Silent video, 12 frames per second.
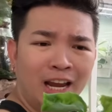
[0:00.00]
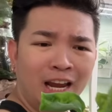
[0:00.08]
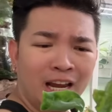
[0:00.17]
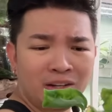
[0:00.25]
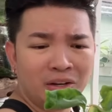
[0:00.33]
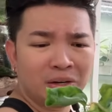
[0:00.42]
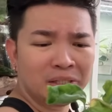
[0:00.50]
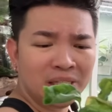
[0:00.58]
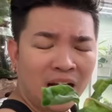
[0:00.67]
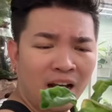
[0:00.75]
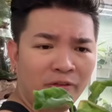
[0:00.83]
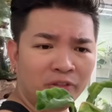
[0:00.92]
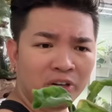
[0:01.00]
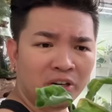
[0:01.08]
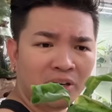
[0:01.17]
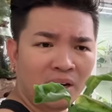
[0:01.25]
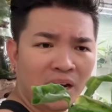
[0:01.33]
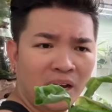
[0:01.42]
And years
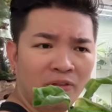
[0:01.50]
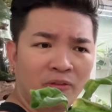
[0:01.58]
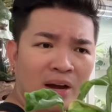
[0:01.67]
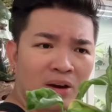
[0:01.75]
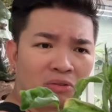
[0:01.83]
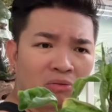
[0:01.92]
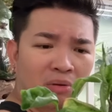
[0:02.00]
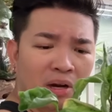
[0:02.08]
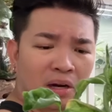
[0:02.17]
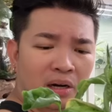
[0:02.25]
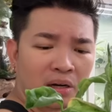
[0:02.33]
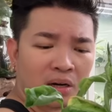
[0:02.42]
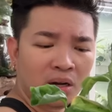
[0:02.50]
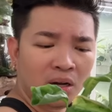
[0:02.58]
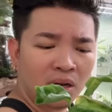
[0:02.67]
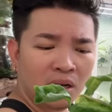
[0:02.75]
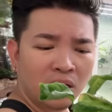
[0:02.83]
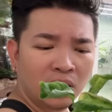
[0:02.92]
after, I found one
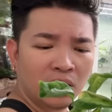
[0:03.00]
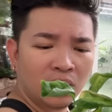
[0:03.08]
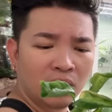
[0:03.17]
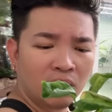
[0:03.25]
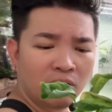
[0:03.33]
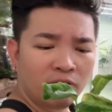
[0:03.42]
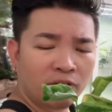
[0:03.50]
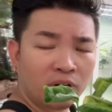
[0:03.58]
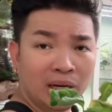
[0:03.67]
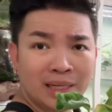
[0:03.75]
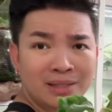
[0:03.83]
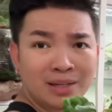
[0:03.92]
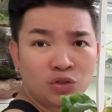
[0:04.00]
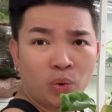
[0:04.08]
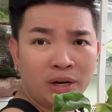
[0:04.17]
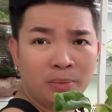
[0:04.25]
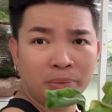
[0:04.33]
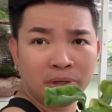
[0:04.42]
for less than
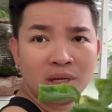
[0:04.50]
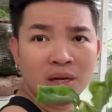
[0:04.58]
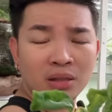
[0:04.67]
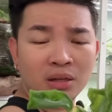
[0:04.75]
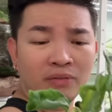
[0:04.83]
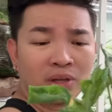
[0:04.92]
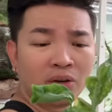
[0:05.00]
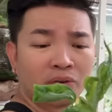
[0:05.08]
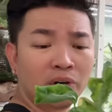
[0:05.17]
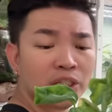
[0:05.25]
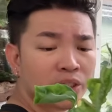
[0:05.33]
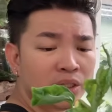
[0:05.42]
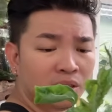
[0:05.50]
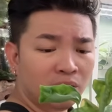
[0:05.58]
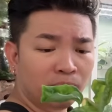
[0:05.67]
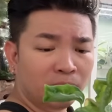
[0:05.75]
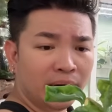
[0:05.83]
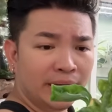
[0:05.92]
20% of the original
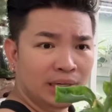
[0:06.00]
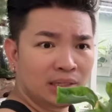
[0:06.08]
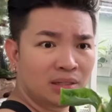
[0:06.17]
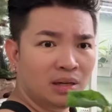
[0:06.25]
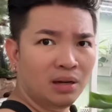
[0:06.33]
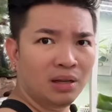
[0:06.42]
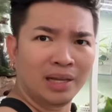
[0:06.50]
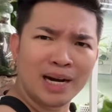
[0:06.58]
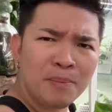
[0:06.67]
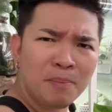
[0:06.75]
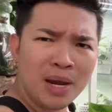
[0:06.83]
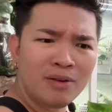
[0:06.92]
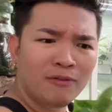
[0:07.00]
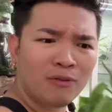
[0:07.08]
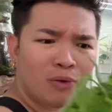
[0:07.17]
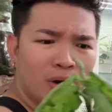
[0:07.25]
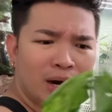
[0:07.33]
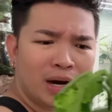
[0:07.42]
price that I paid
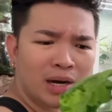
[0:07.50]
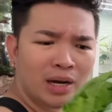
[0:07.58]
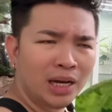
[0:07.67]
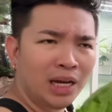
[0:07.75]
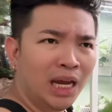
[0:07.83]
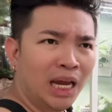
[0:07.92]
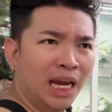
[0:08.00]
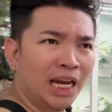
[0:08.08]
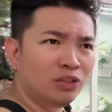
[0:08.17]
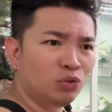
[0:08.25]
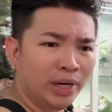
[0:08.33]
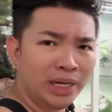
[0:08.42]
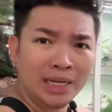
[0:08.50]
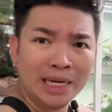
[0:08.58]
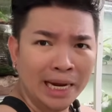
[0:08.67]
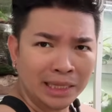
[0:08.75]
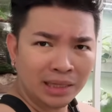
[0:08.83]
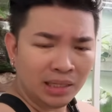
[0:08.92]
for in
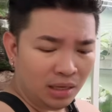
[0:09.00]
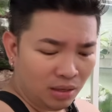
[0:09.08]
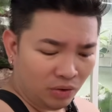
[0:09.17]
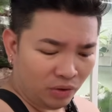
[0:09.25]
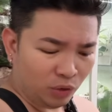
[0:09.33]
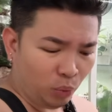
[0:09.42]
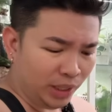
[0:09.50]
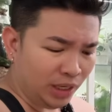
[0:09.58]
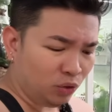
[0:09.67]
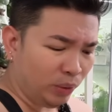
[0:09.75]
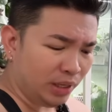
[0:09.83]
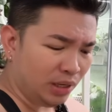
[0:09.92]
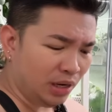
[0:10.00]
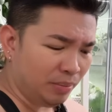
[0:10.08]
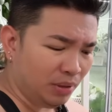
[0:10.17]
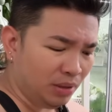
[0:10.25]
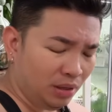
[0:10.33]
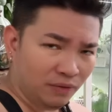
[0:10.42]
2019 or 2020, I
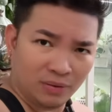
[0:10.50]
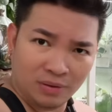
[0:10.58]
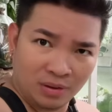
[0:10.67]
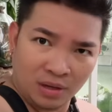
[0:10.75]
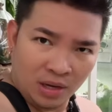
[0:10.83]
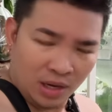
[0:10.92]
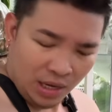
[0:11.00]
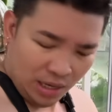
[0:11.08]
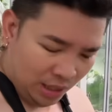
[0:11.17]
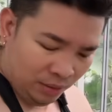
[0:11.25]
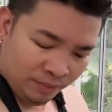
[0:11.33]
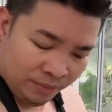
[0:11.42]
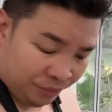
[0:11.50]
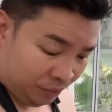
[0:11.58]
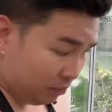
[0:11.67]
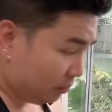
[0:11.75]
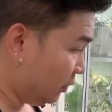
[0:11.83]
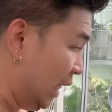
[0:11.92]
believe.
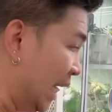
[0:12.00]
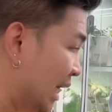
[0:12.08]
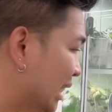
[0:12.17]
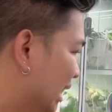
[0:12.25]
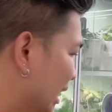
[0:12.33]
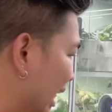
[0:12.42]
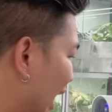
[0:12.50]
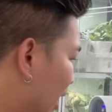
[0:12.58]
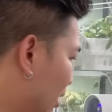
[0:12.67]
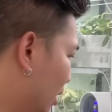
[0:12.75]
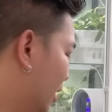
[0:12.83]
Insane. I